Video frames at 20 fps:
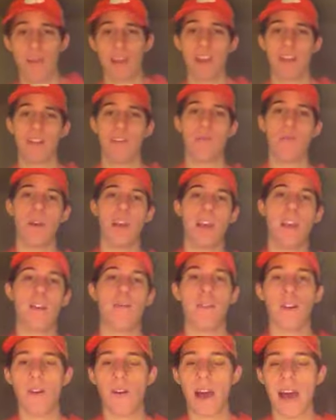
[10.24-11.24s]
to get the win
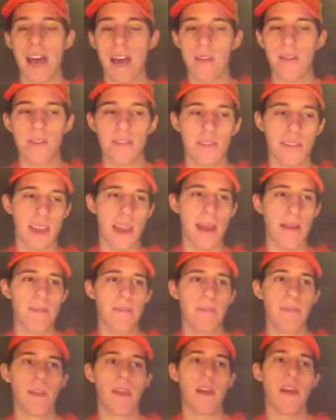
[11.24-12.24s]
over Ohio State.
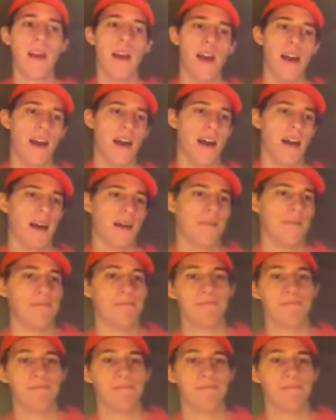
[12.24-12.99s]
It